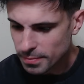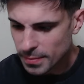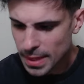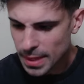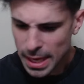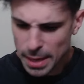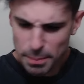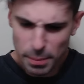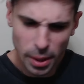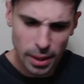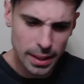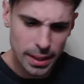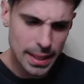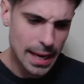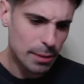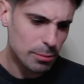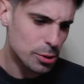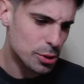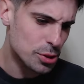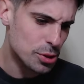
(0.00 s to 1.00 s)
And part of
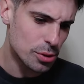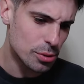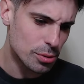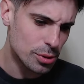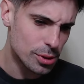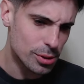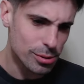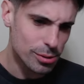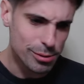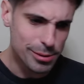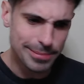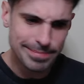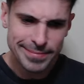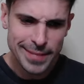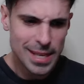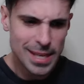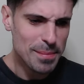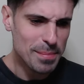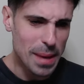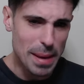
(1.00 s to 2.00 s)
that was due to
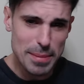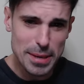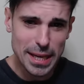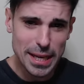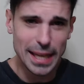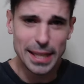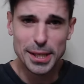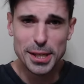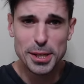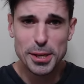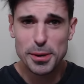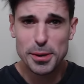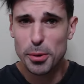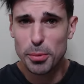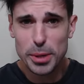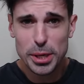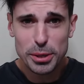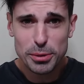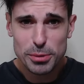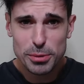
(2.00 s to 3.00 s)
maybe kind of
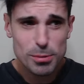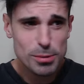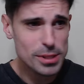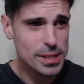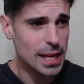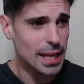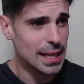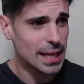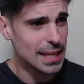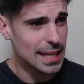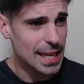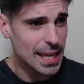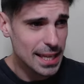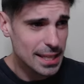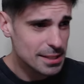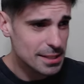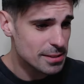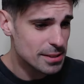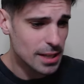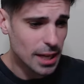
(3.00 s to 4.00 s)
weird route setting
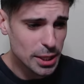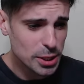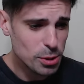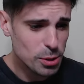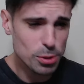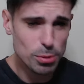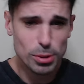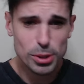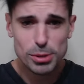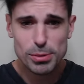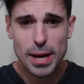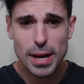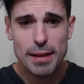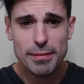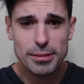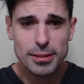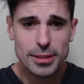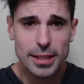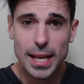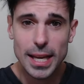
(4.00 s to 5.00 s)
and unusual
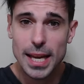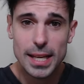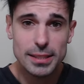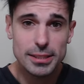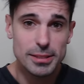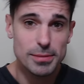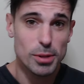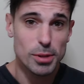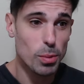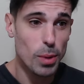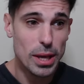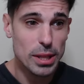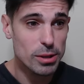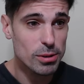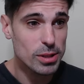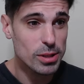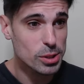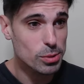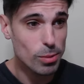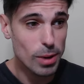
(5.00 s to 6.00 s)
travel and the
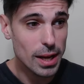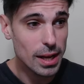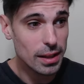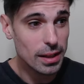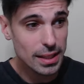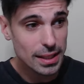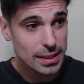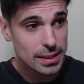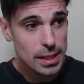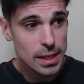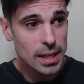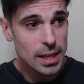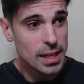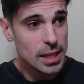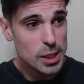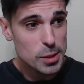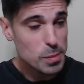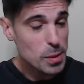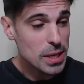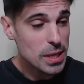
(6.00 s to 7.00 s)
weather as well. And
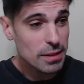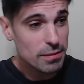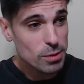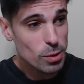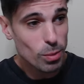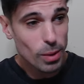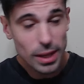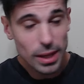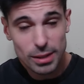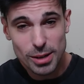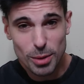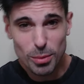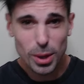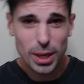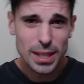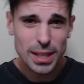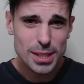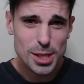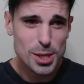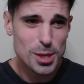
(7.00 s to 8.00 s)
speaking of the weather, I
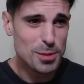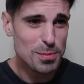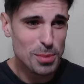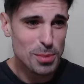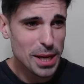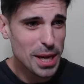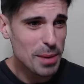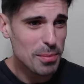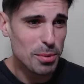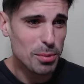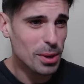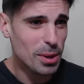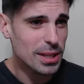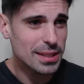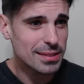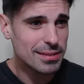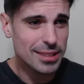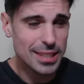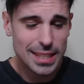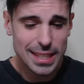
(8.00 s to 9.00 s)
wanted to just bring up
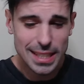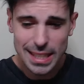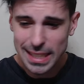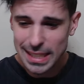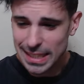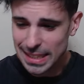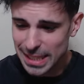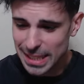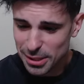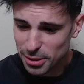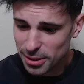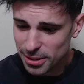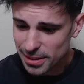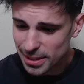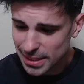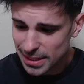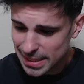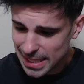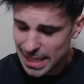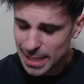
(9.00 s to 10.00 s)
one
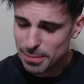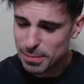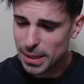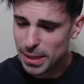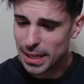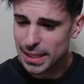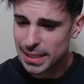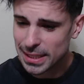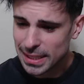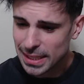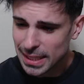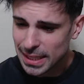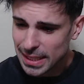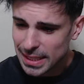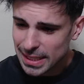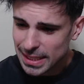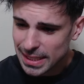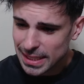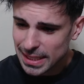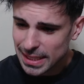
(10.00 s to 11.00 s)
little tidbit.
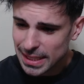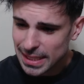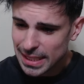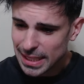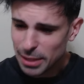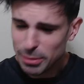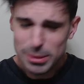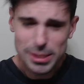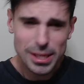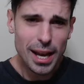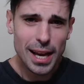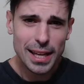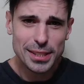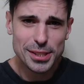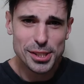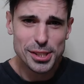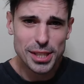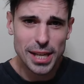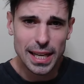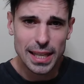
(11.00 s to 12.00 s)
It was hot in
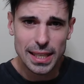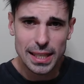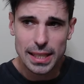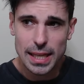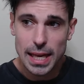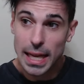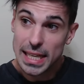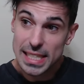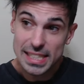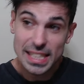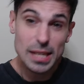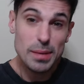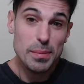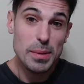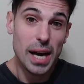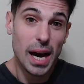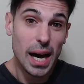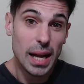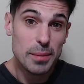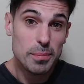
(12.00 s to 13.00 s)
China, and it's going to be
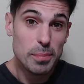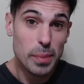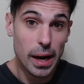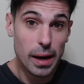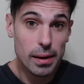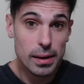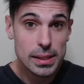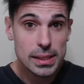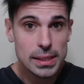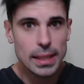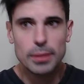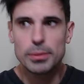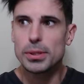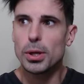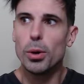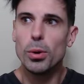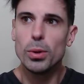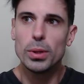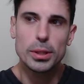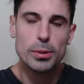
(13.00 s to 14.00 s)
hot in Paris, and it was,
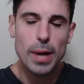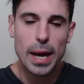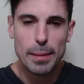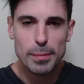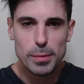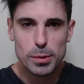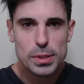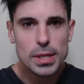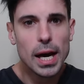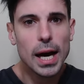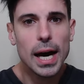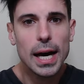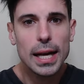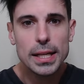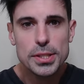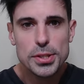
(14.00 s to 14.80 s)
holy crap, it was hot in